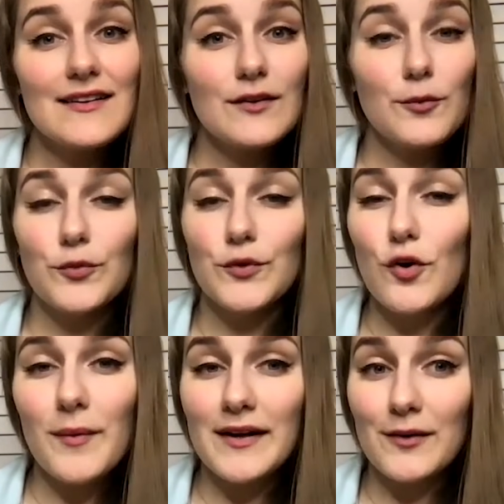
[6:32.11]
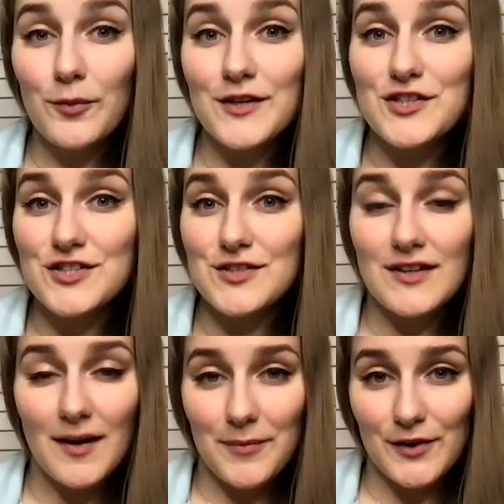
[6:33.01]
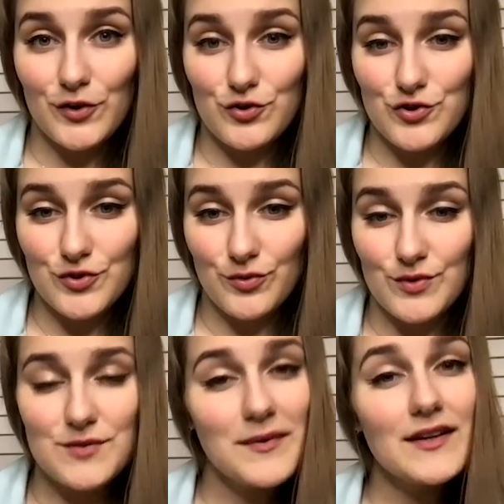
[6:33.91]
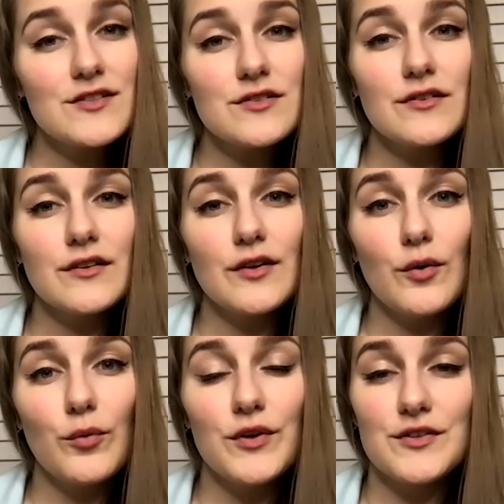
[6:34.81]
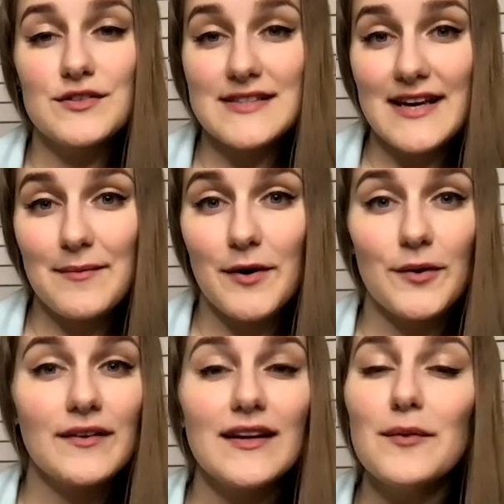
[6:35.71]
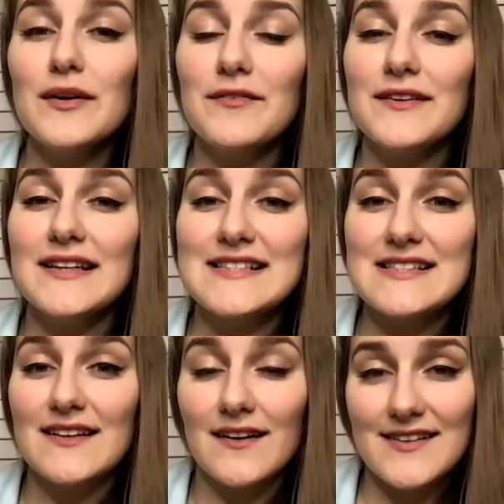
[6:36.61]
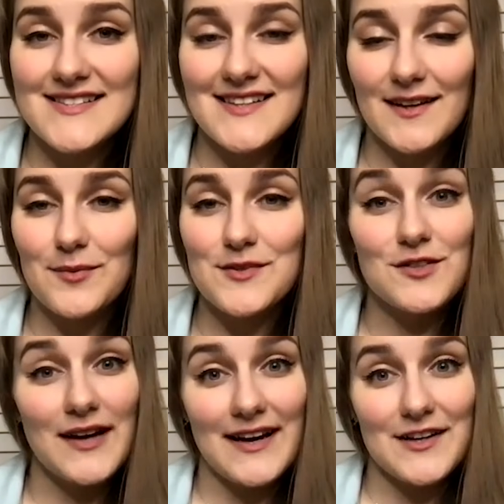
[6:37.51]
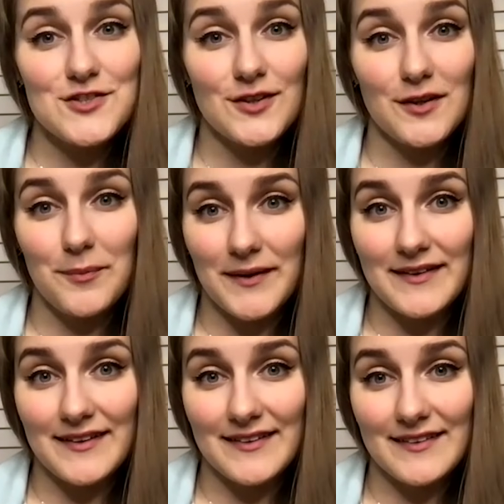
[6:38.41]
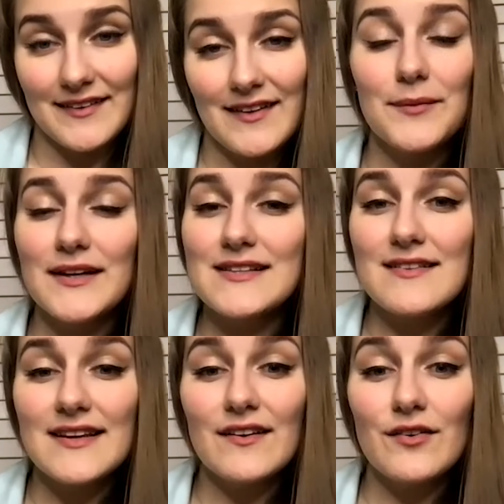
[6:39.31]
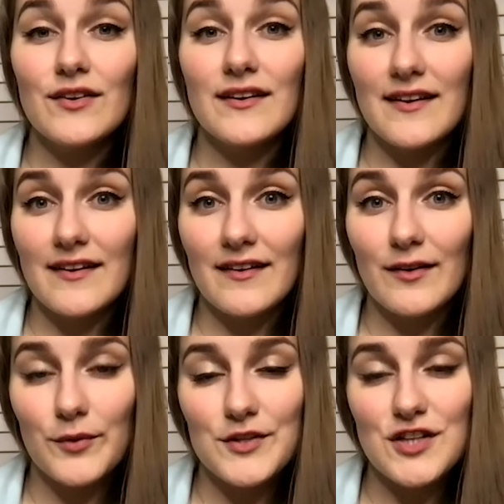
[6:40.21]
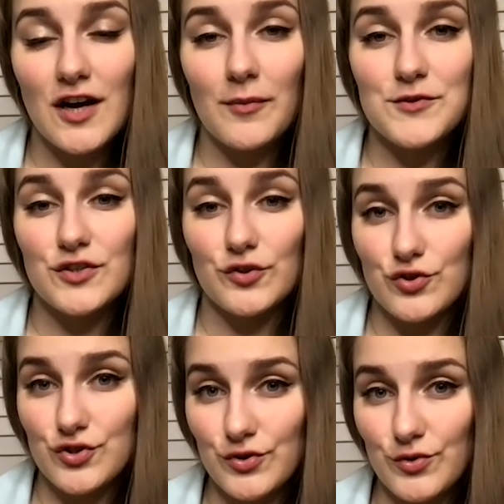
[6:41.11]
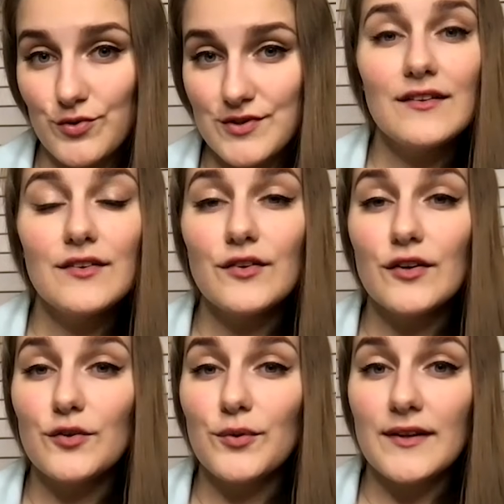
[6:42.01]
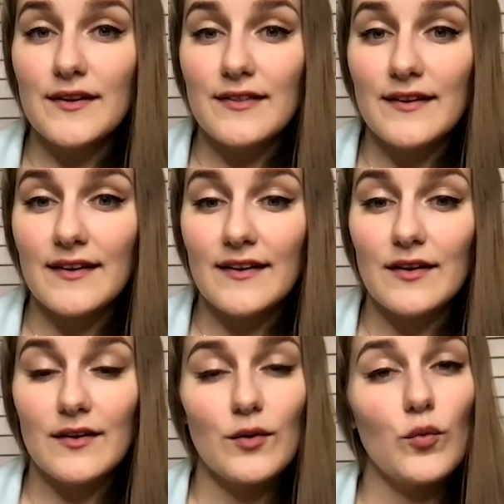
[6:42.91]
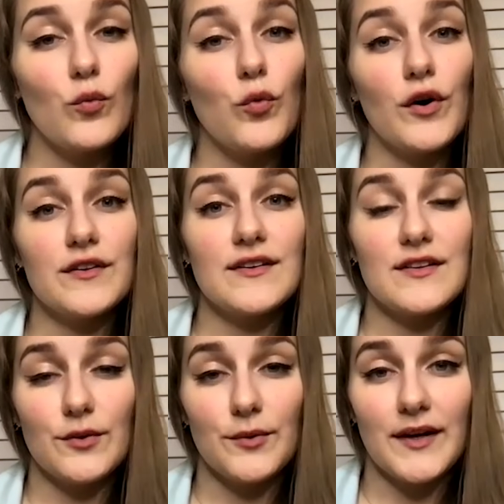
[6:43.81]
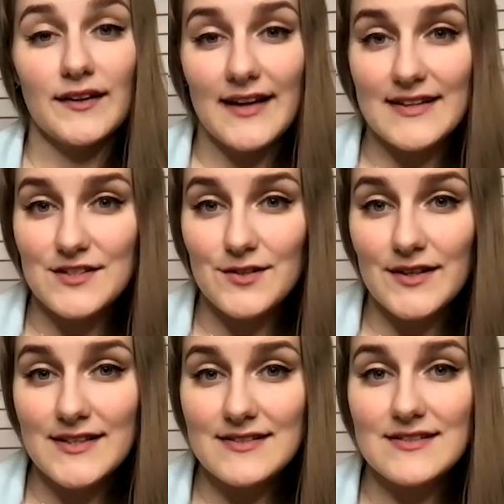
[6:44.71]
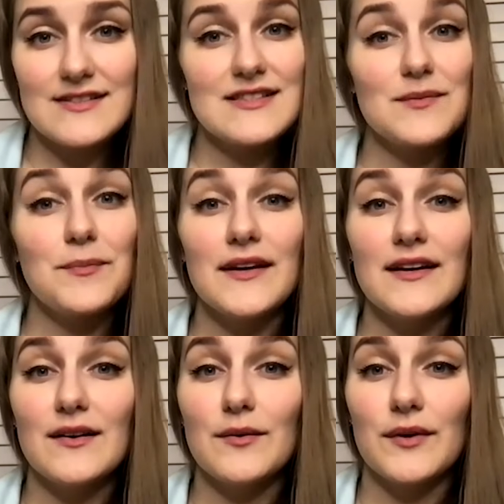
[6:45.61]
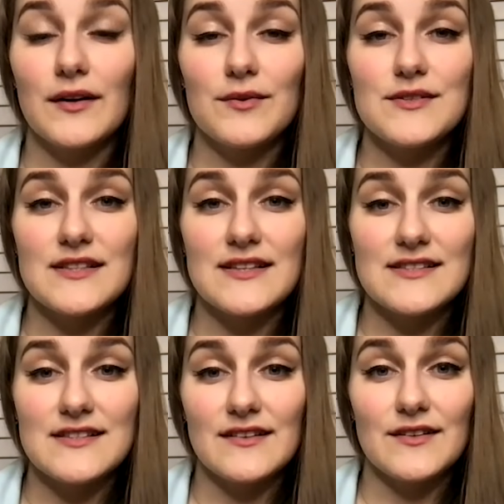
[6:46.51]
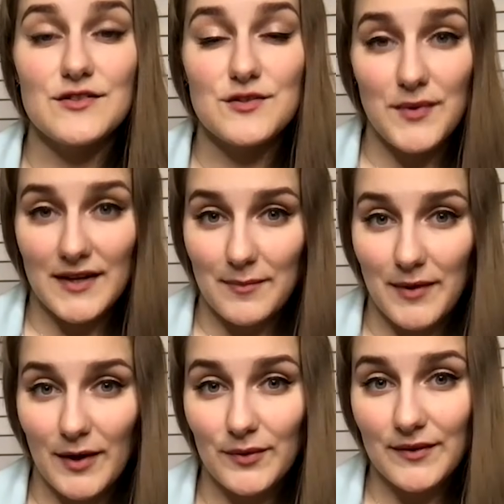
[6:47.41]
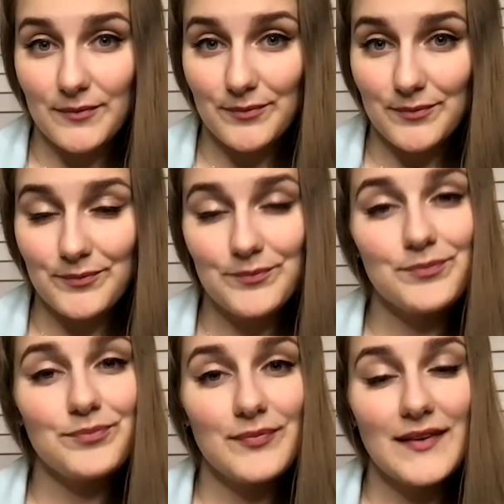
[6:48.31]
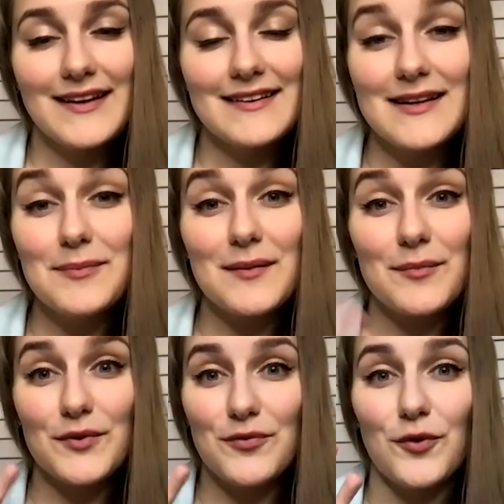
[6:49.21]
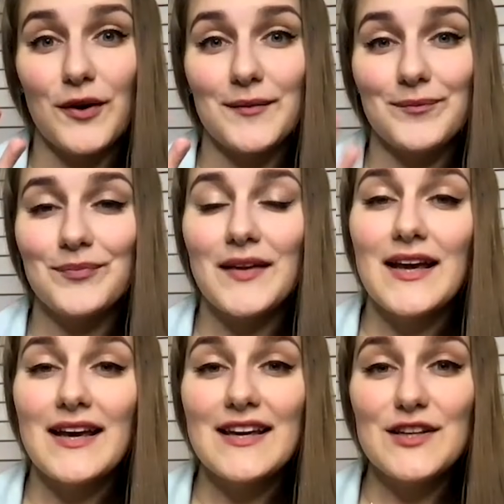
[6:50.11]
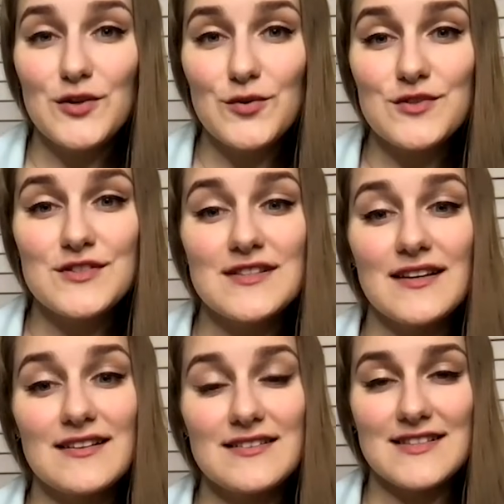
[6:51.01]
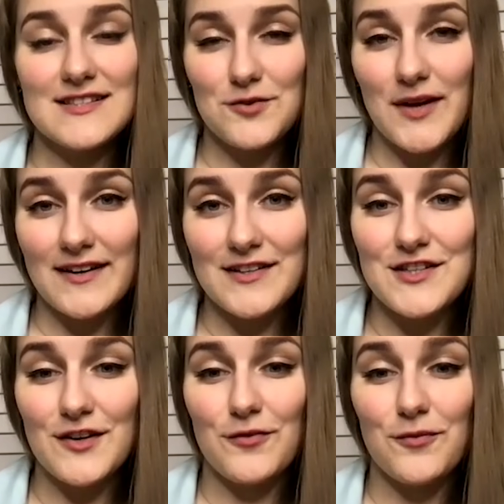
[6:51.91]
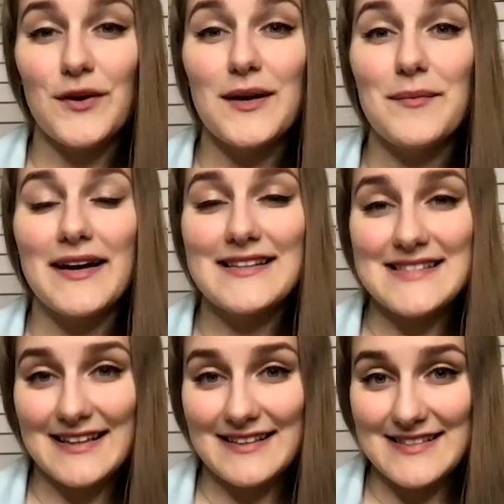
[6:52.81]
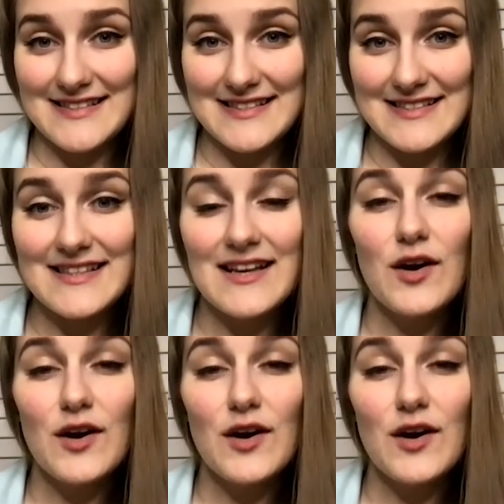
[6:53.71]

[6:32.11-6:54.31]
No matter which topic you choose, make sure you know what to say about it, even if it doesn't coincide with your actual opinion, because they don't care which option you choose. Do not really think what your real answer is. Speak whatever is easier to speak about. Tip number 4, use the strategy of pre-made sentences.